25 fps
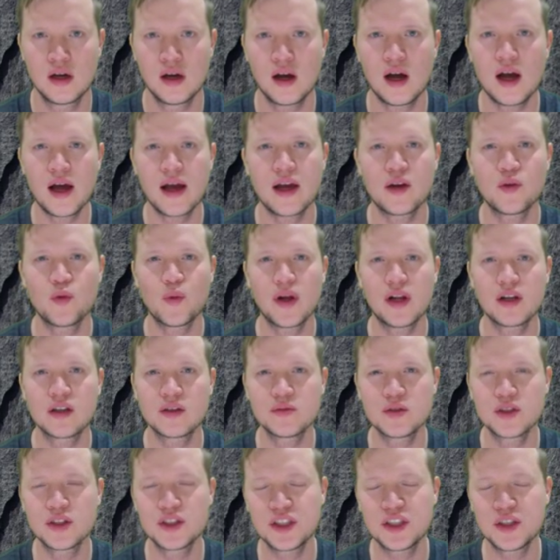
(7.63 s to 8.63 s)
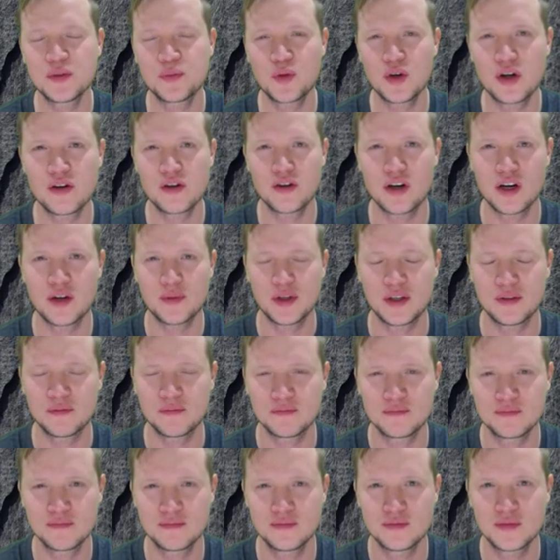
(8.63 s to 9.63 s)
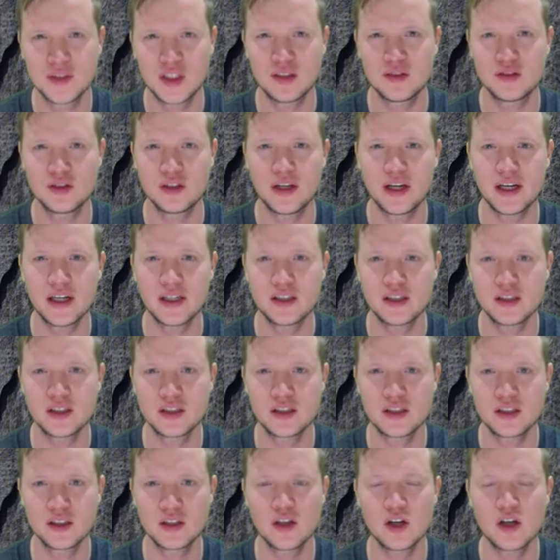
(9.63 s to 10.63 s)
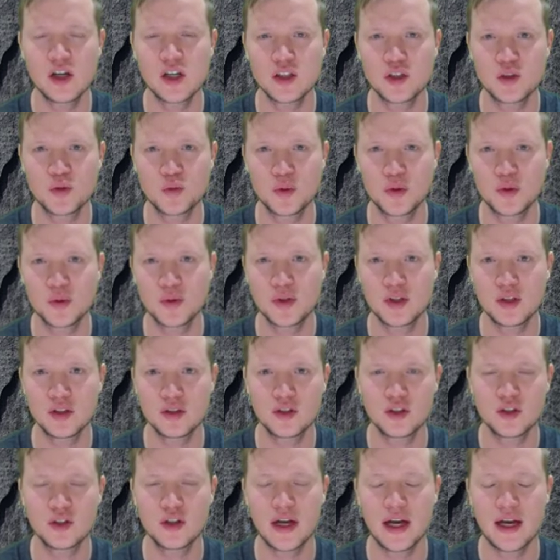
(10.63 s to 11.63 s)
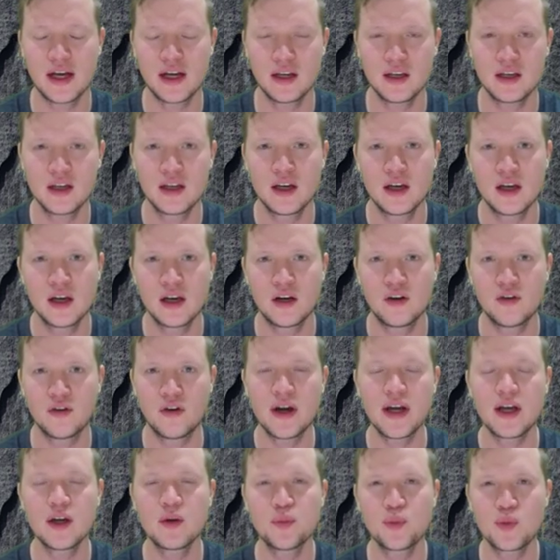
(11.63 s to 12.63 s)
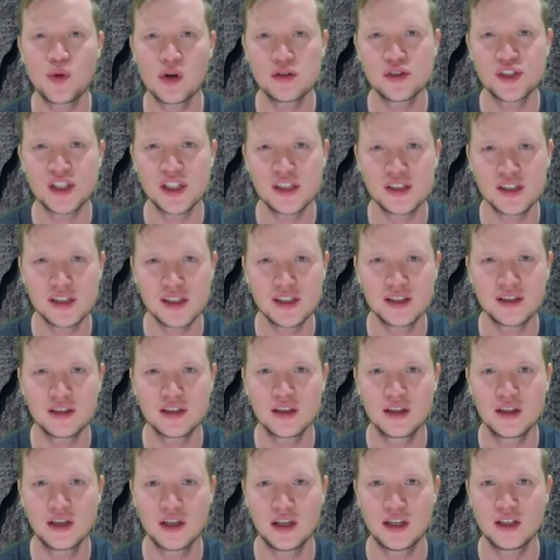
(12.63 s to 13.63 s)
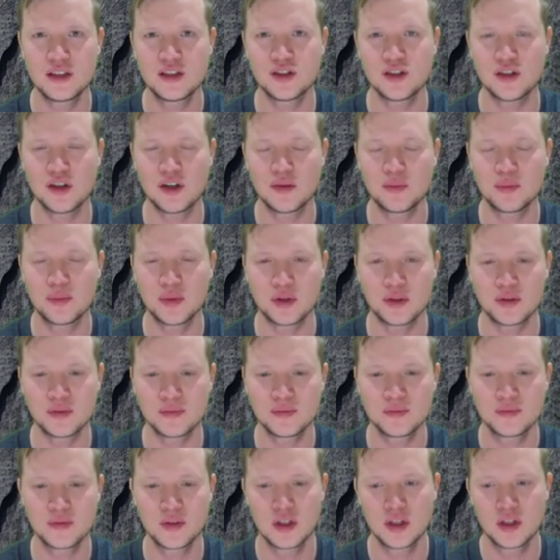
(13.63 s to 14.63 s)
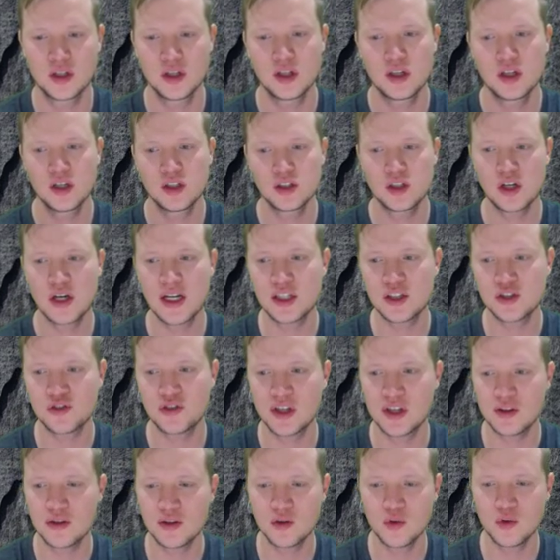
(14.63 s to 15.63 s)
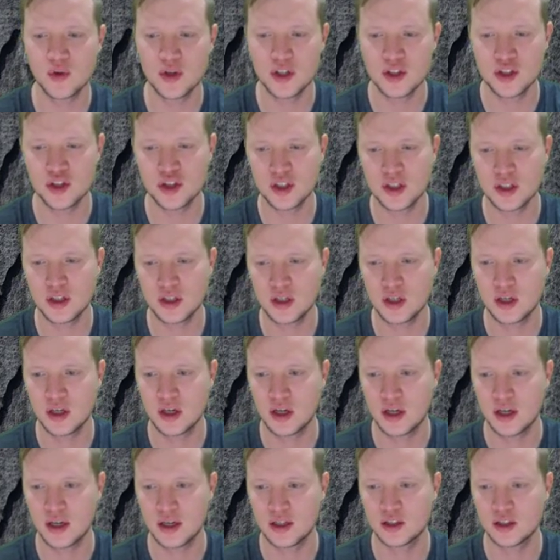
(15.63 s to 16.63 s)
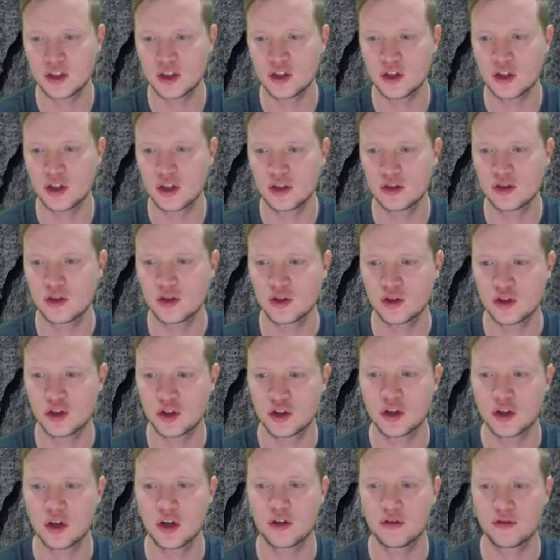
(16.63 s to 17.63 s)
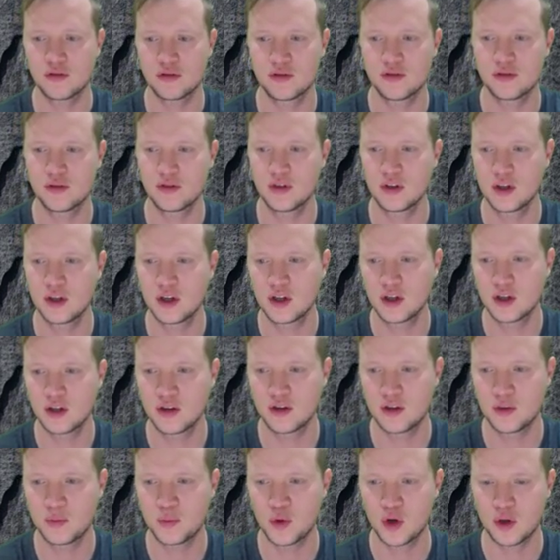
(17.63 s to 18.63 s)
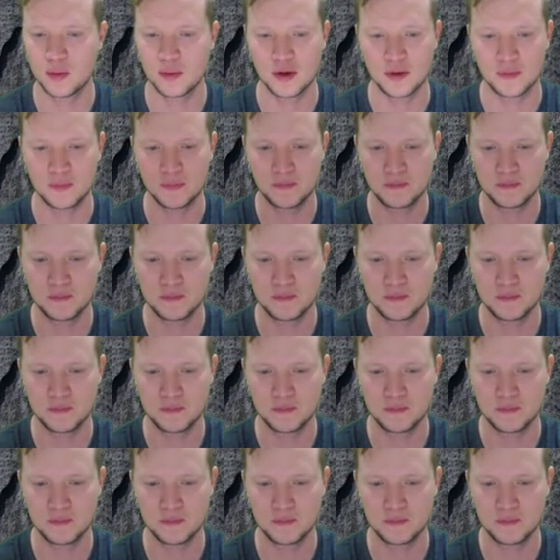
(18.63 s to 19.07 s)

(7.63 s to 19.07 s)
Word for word: Hi and welcome to C Programming. In today's class we will do a array processing example. So let's read the question and start to solve the problem.